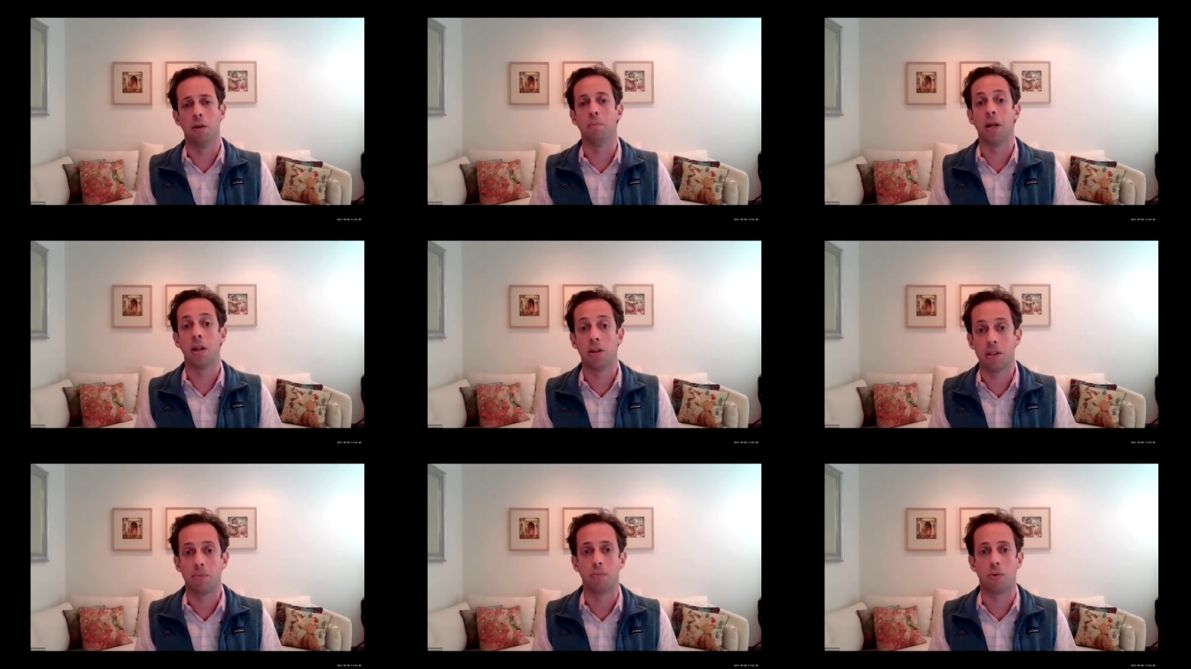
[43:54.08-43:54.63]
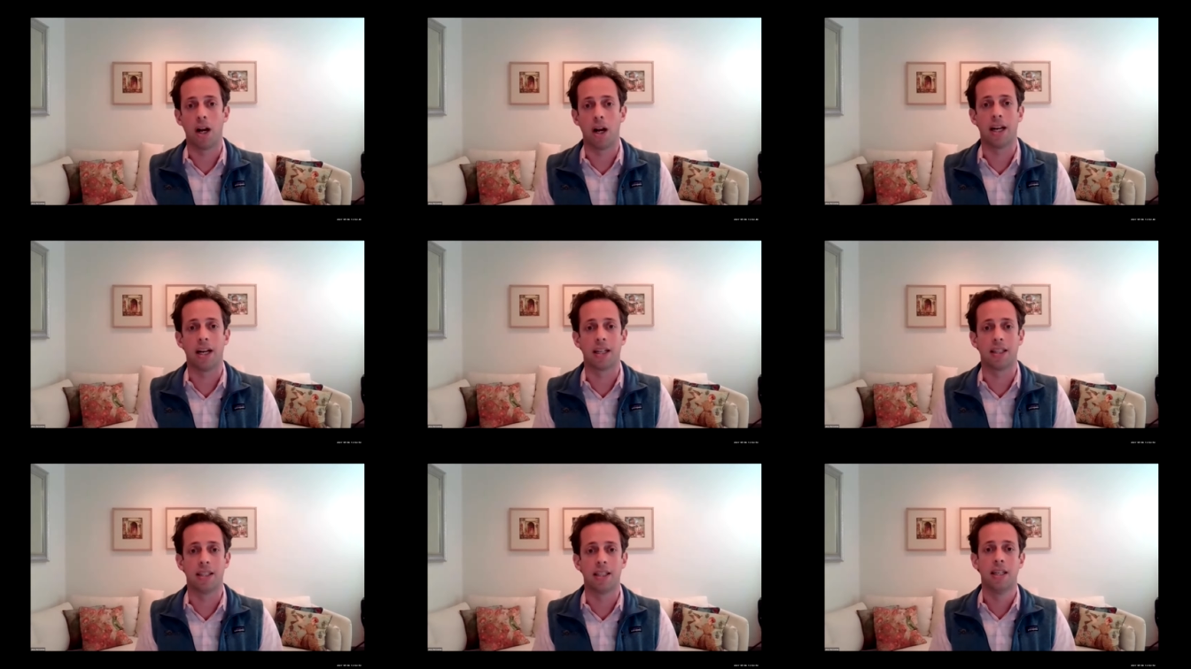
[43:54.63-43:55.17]
the built
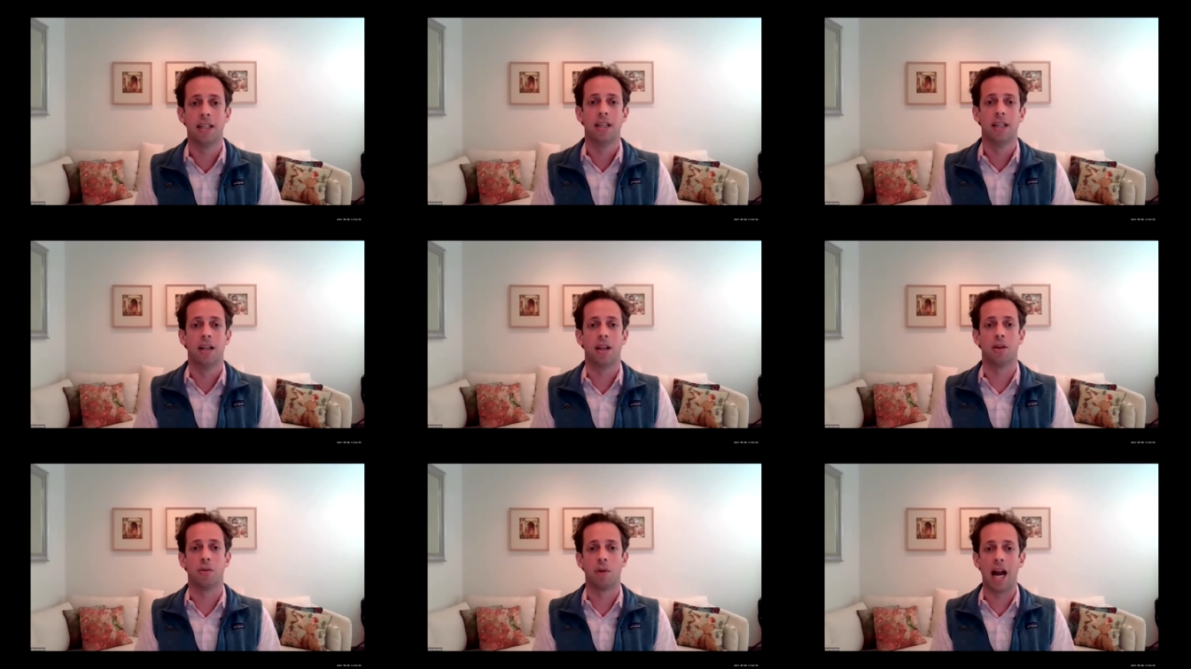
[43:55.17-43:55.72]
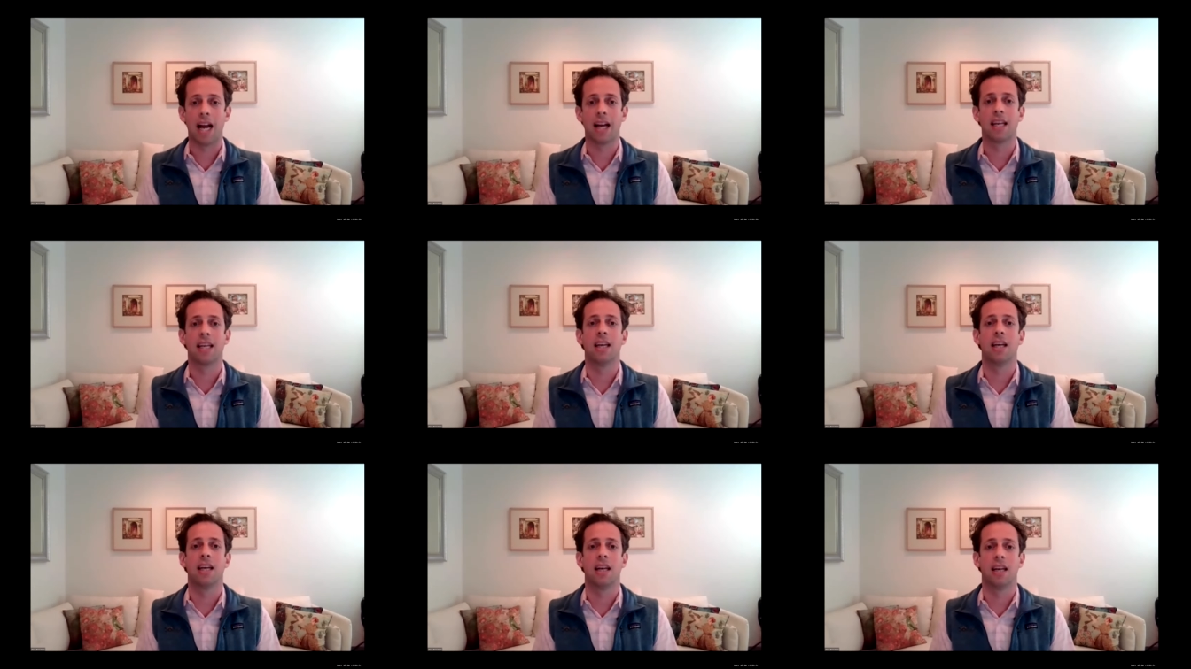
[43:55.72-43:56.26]
products, the
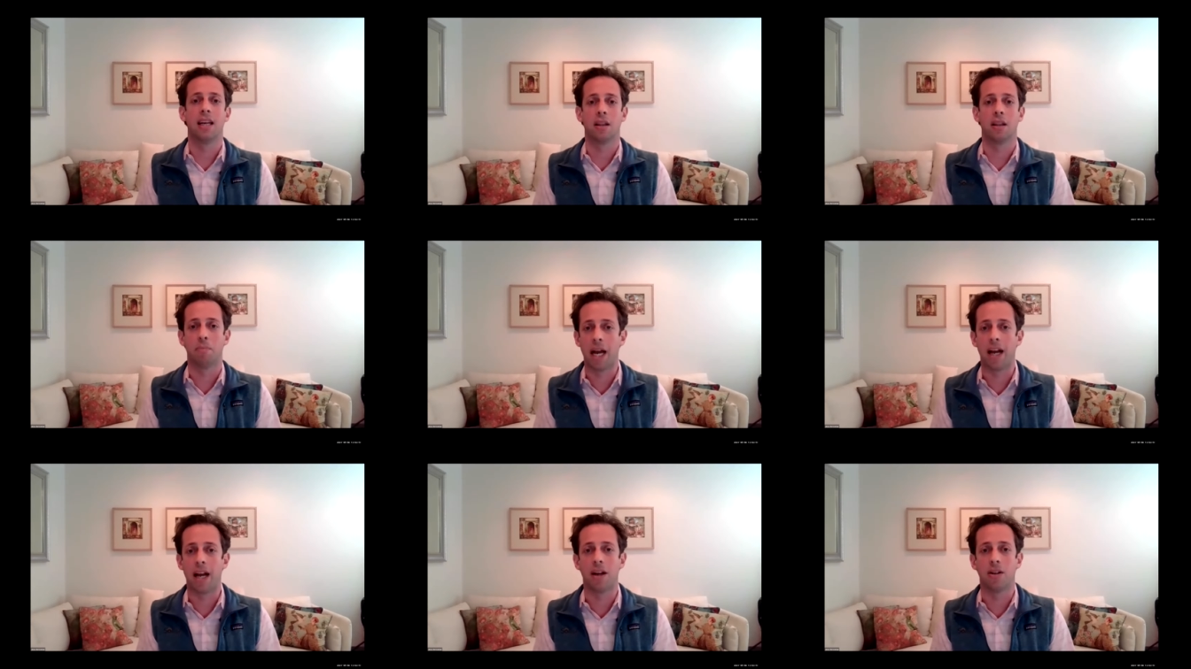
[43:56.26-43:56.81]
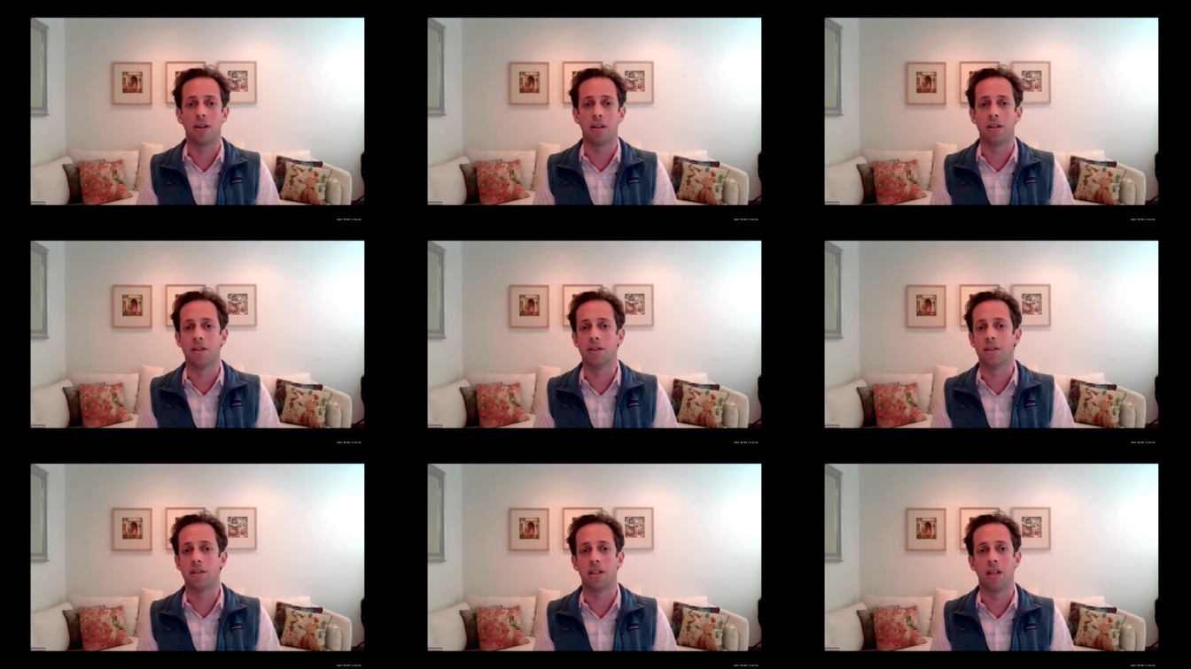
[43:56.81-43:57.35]
racking, the
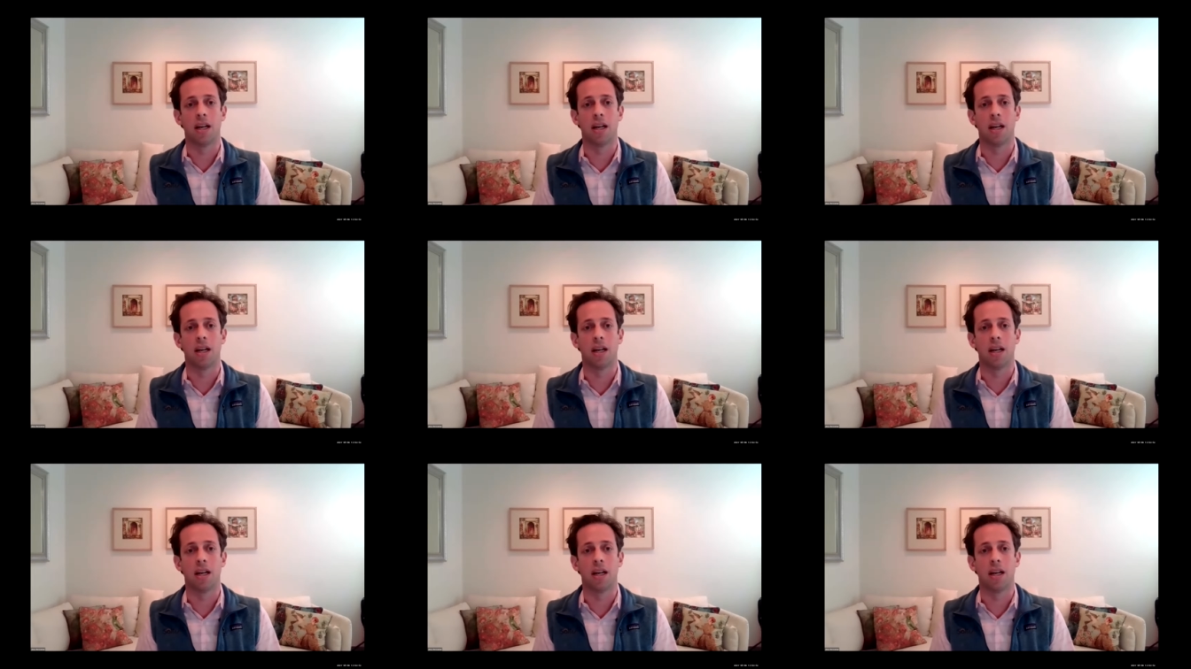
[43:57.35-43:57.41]
panels,